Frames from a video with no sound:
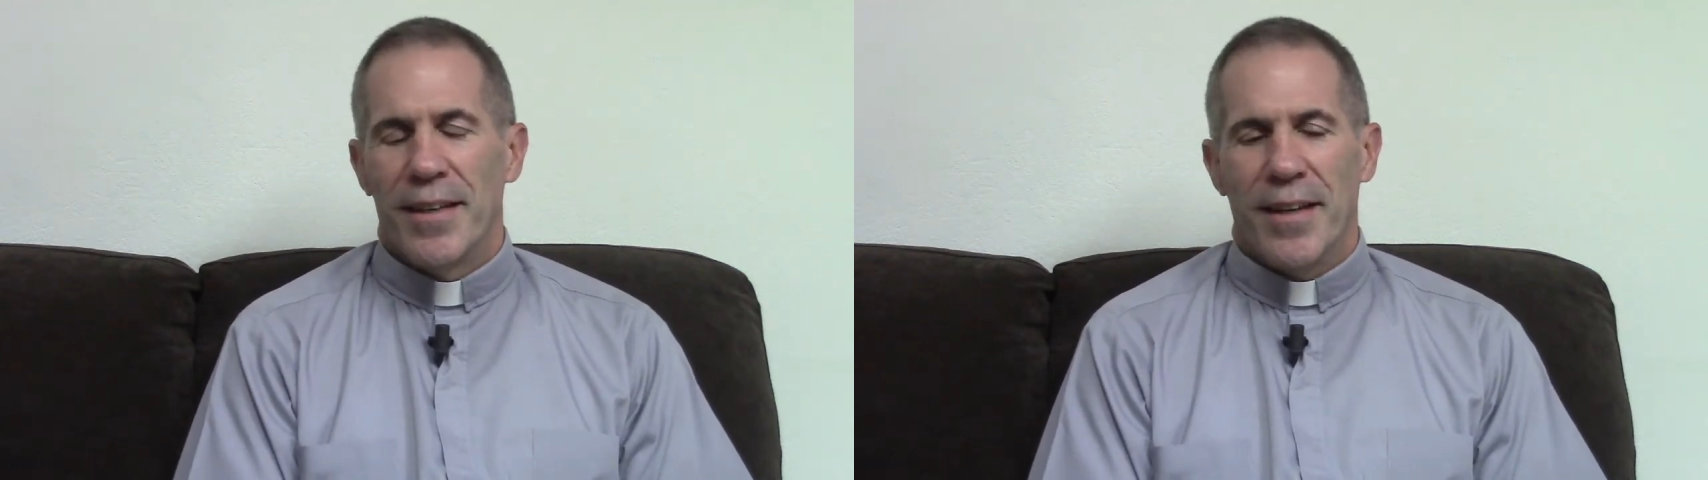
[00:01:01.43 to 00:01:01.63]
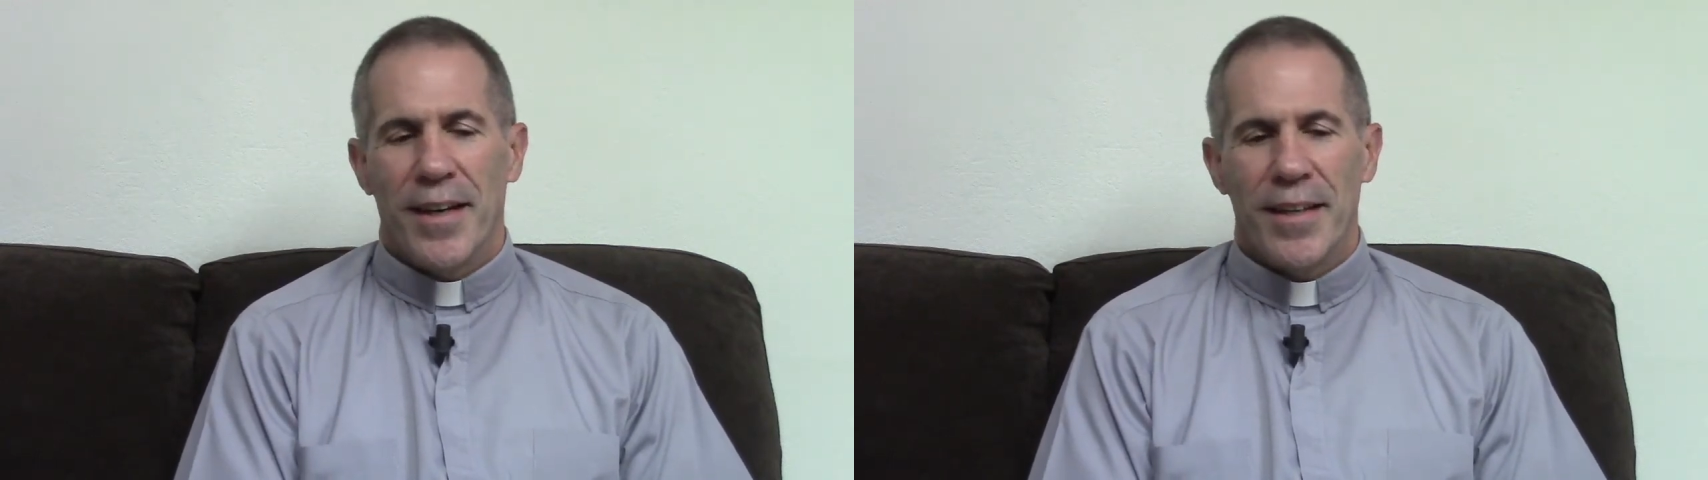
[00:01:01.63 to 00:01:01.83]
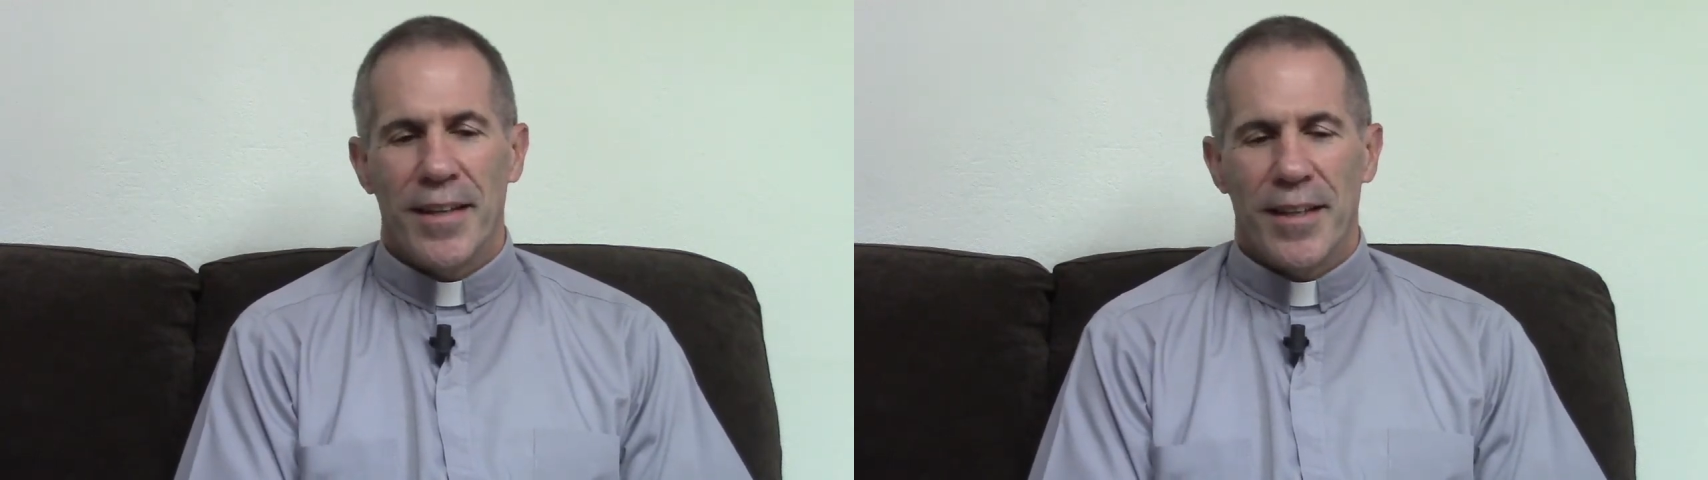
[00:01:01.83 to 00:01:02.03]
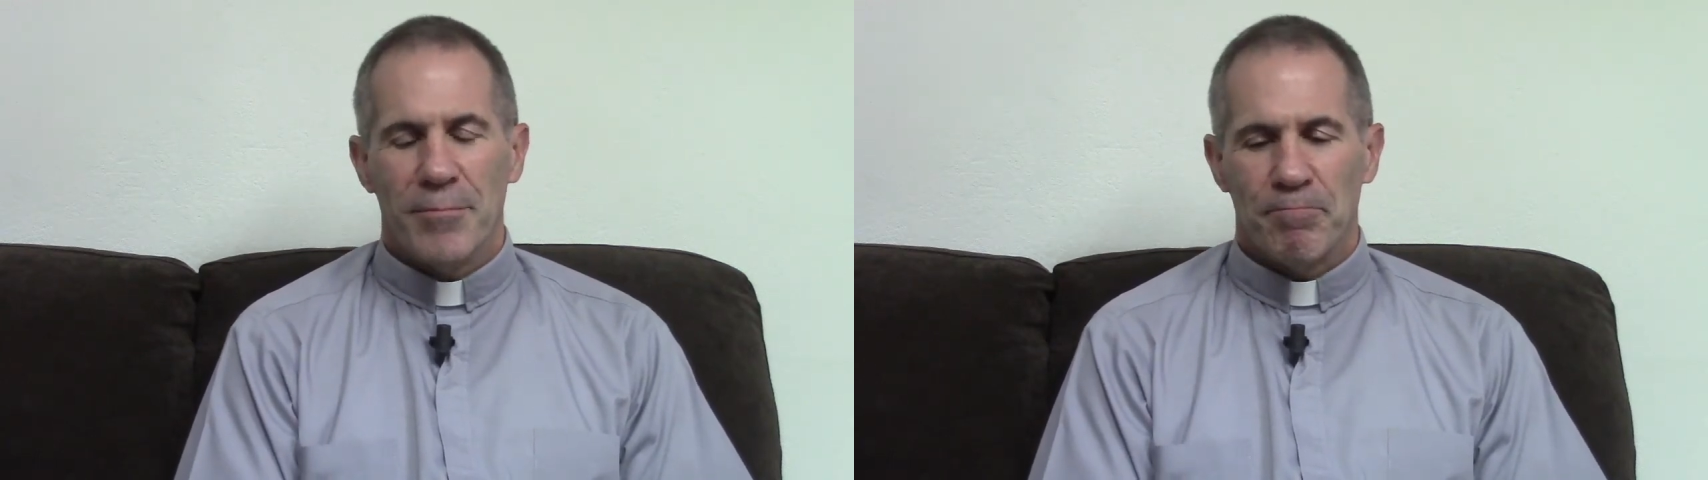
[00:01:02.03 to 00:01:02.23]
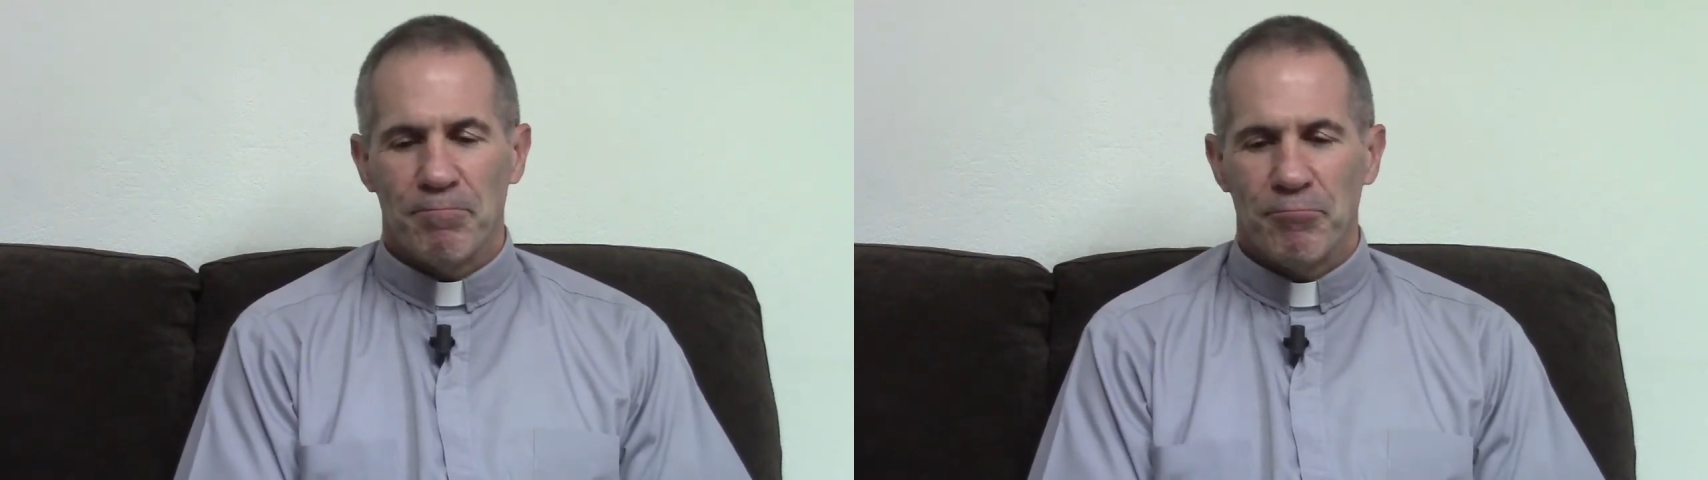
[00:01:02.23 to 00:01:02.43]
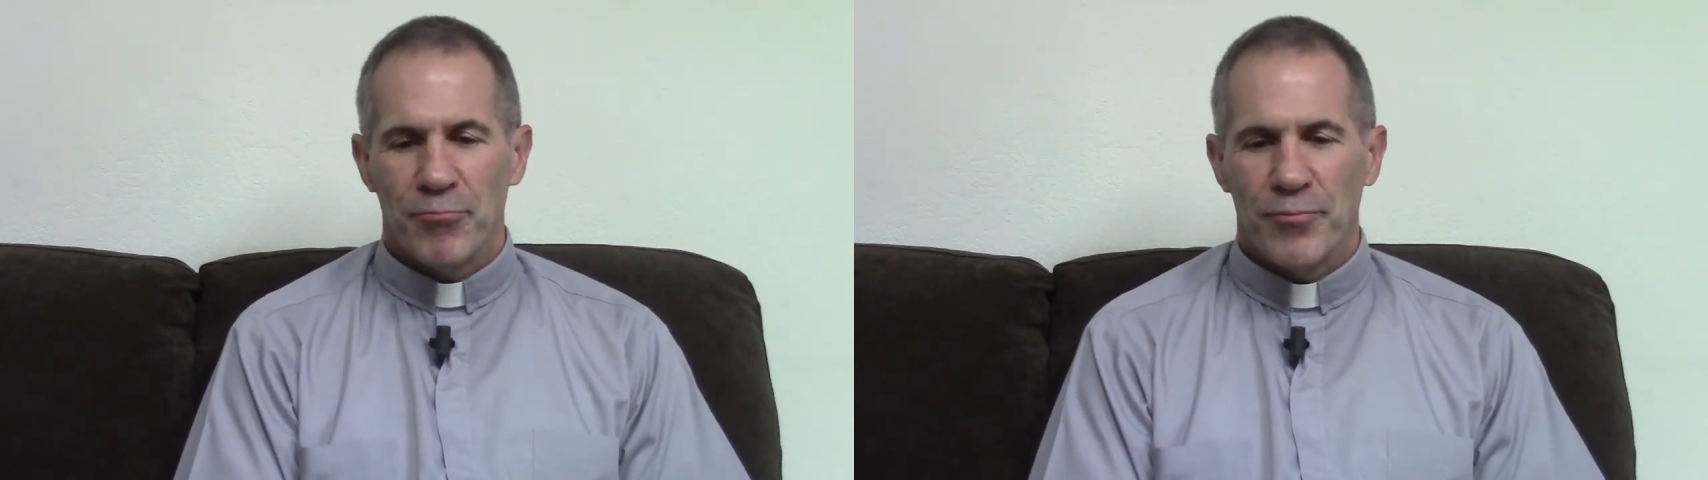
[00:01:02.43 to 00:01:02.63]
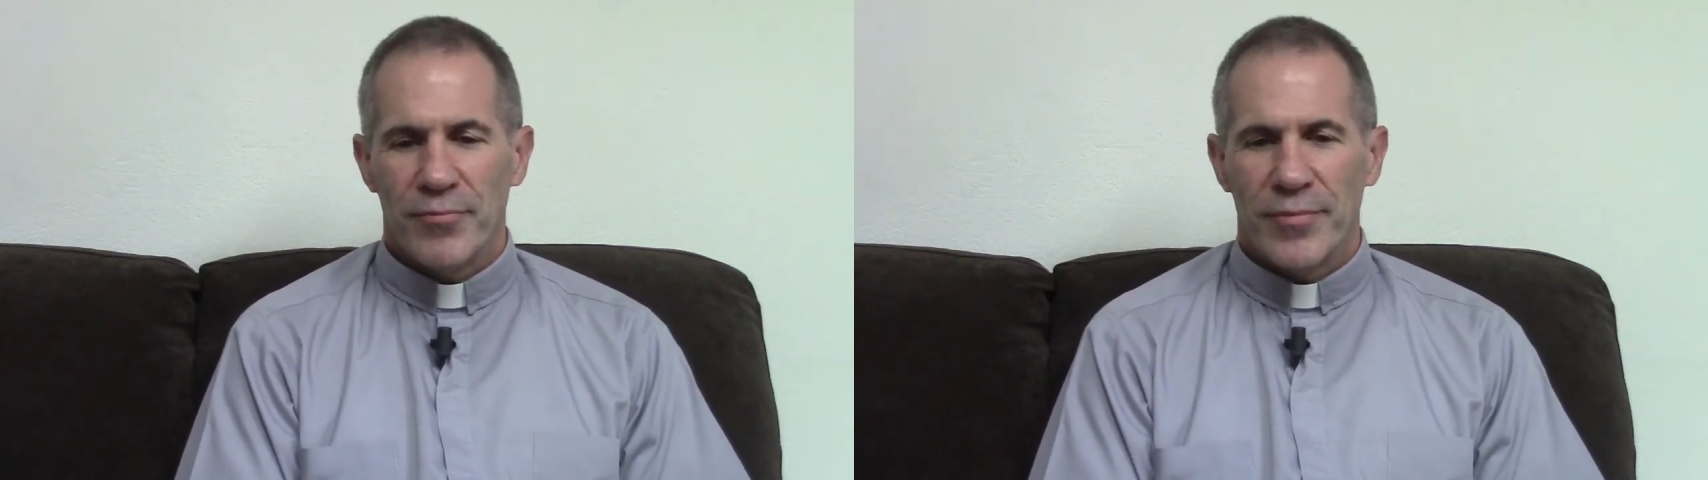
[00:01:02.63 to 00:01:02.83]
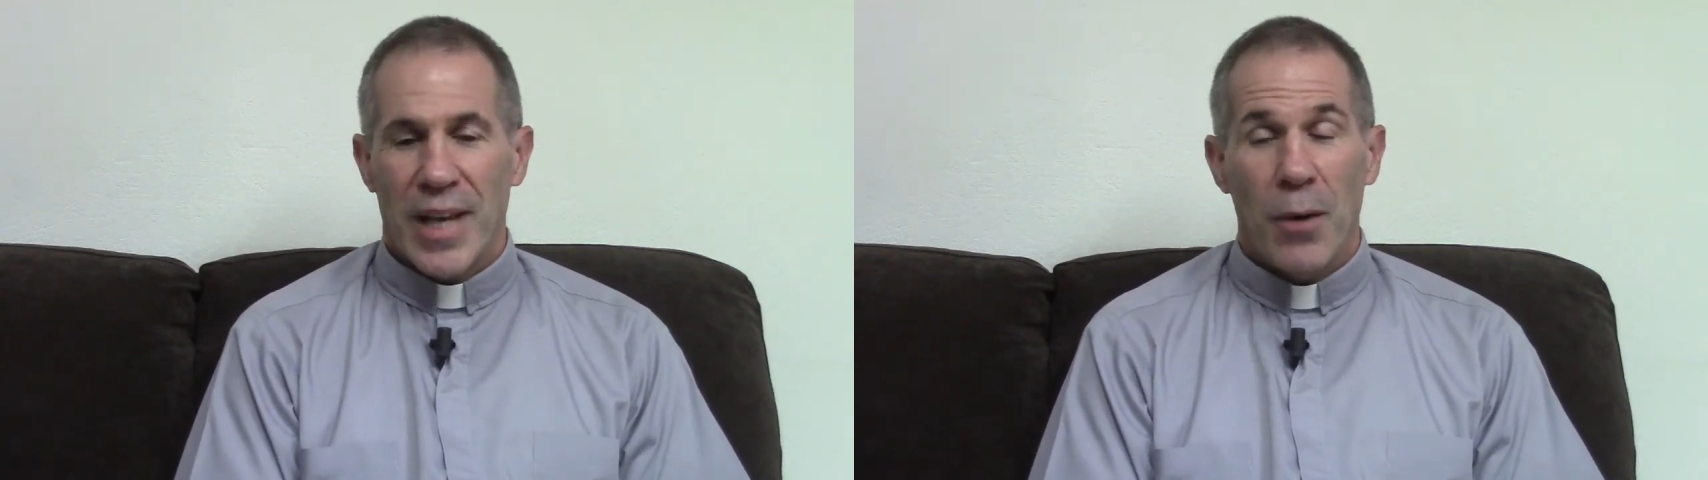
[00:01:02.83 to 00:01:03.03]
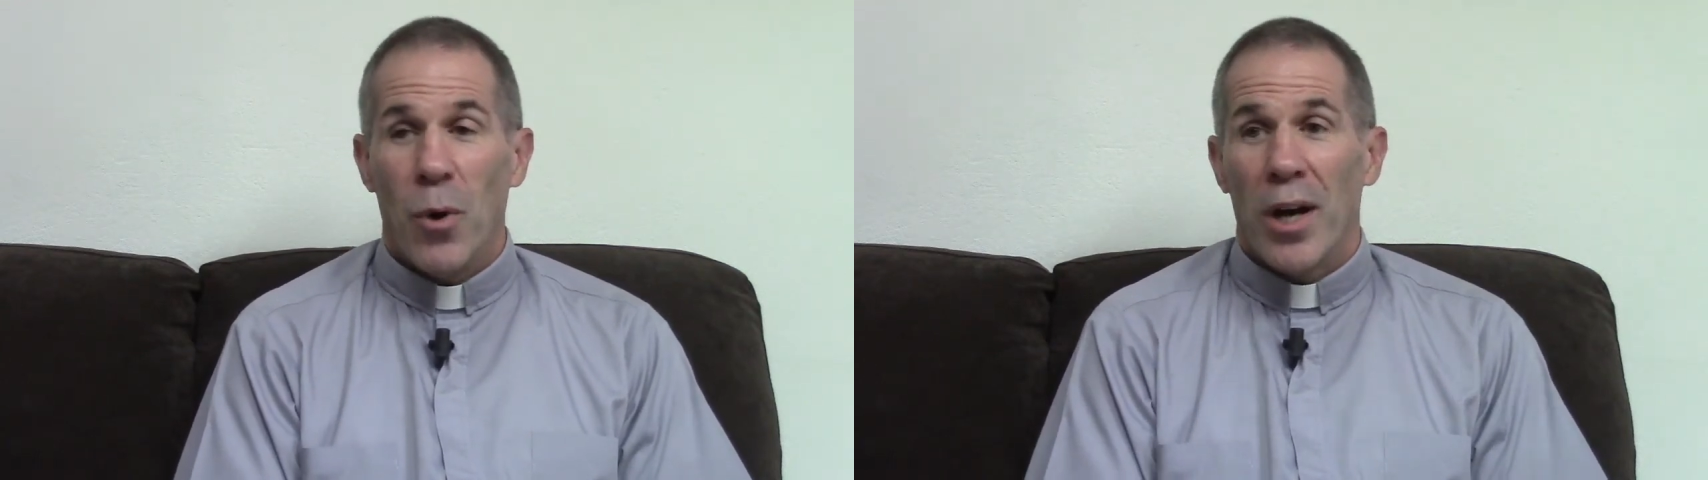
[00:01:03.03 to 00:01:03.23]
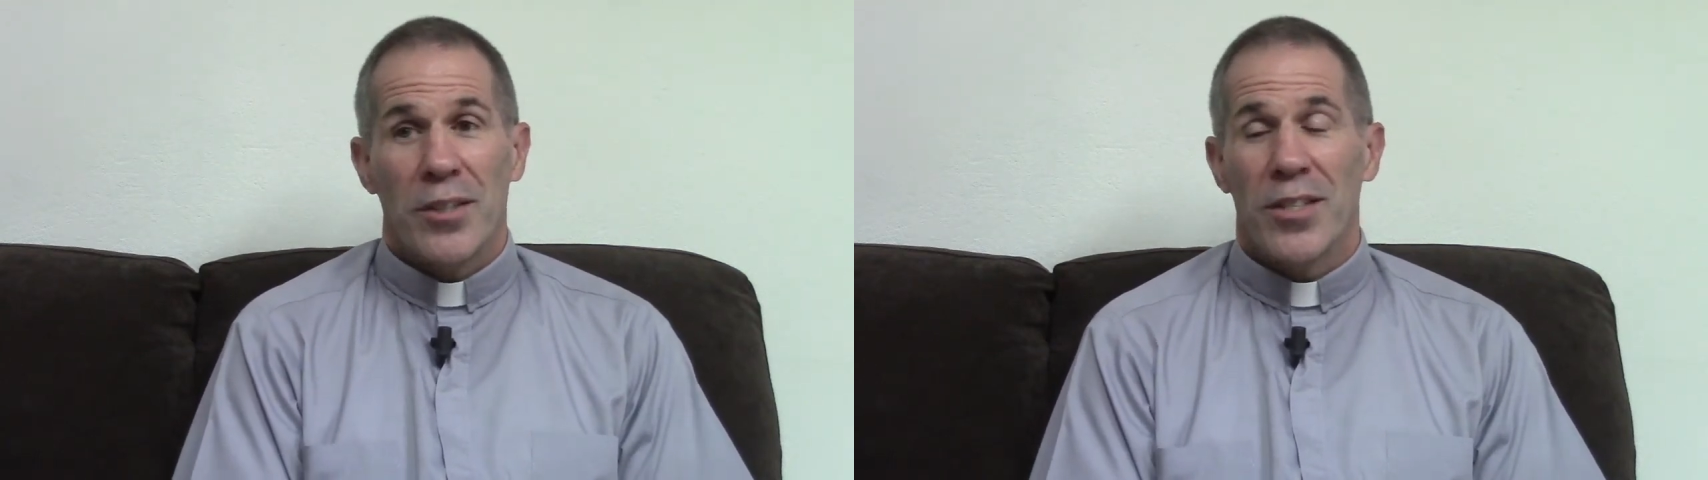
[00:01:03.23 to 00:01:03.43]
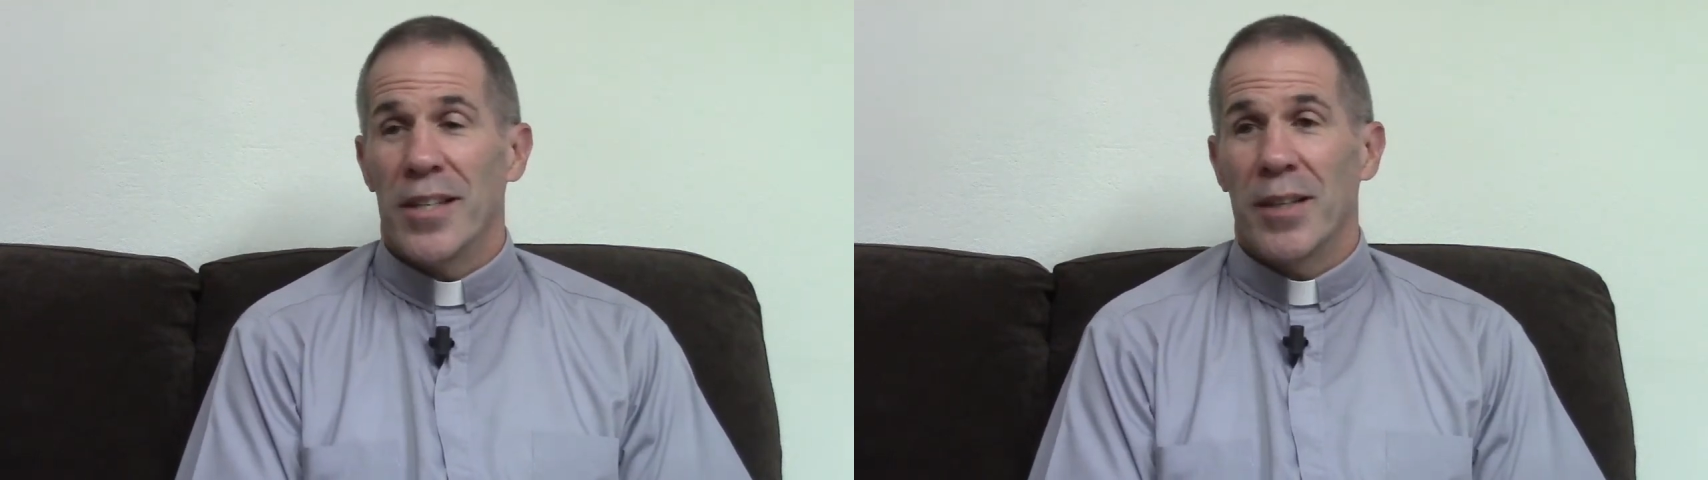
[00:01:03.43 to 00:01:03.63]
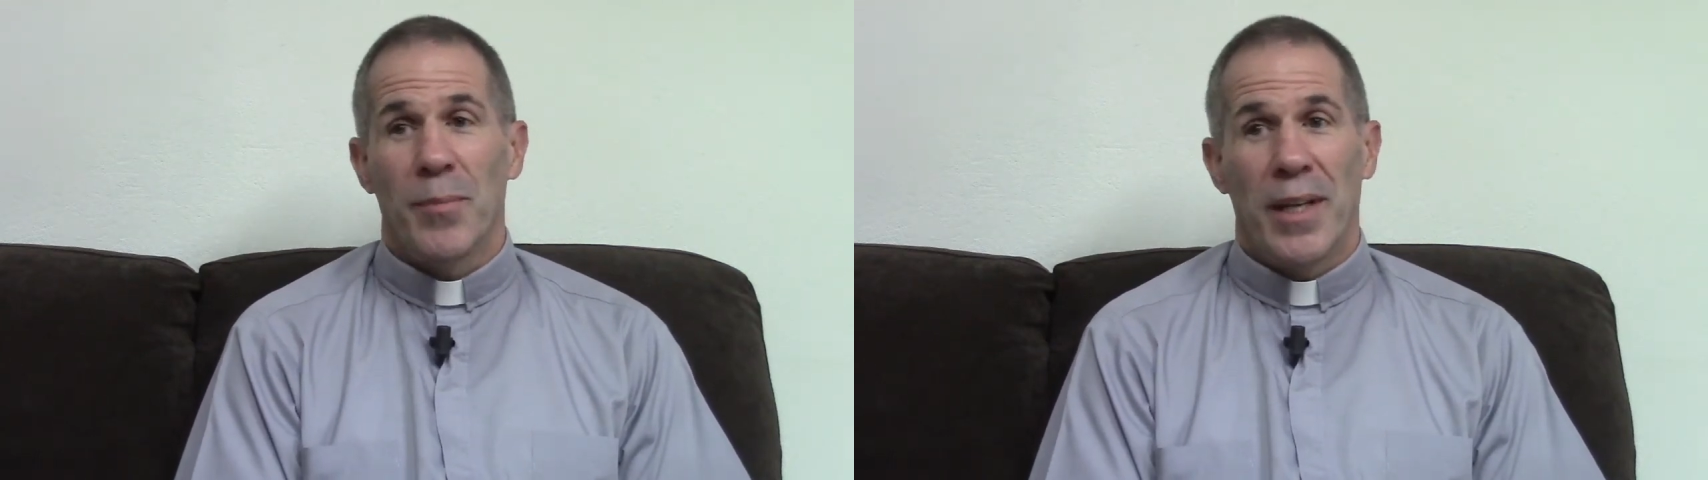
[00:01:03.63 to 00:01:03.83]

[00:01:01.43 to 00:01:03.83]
I walk just like my